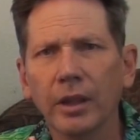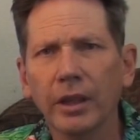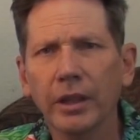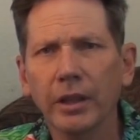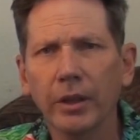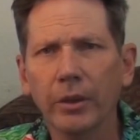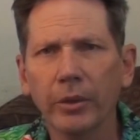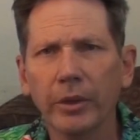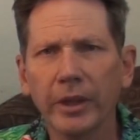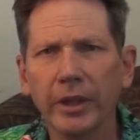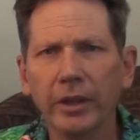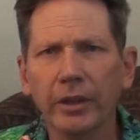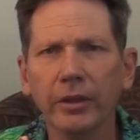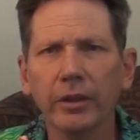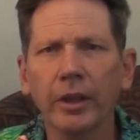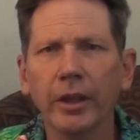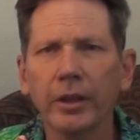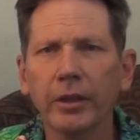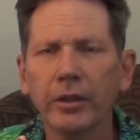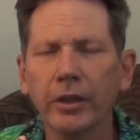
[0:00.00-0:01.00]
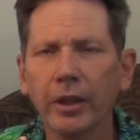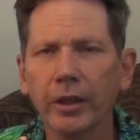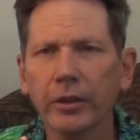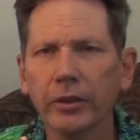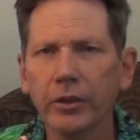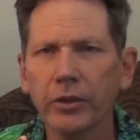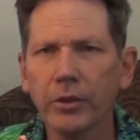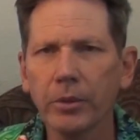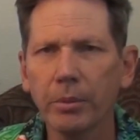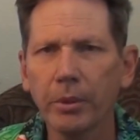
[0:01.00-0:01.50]
Hello again,
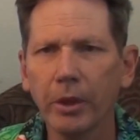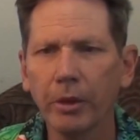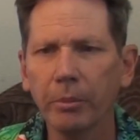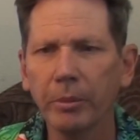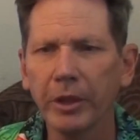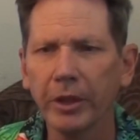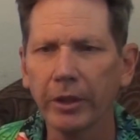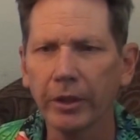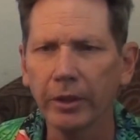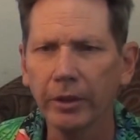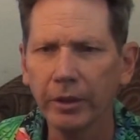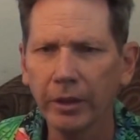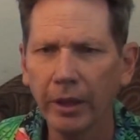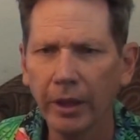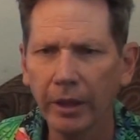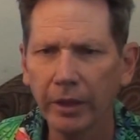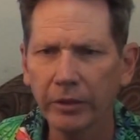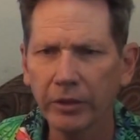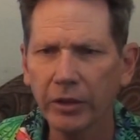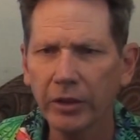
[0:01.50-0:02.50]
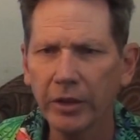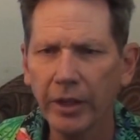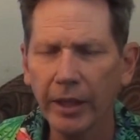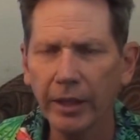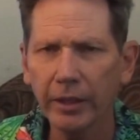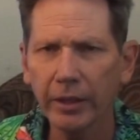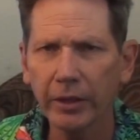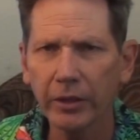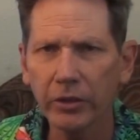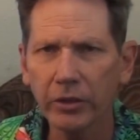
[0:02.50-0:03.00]
Dr. Jerome here. Today
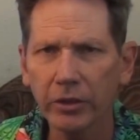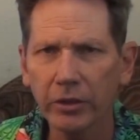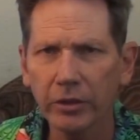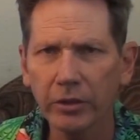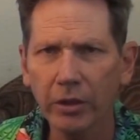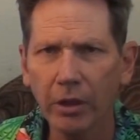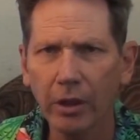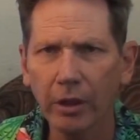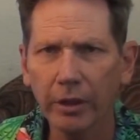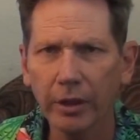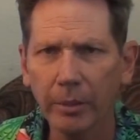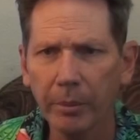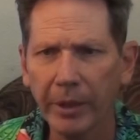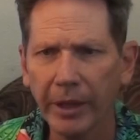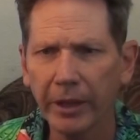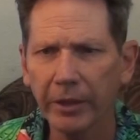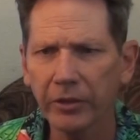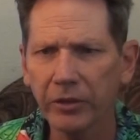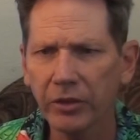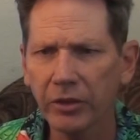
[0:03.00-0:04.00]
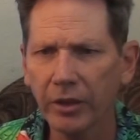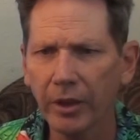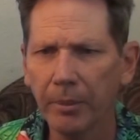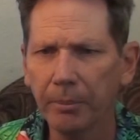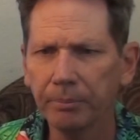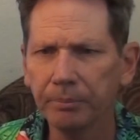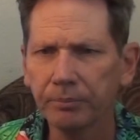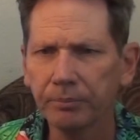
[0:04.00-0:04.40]
let's talk about uh,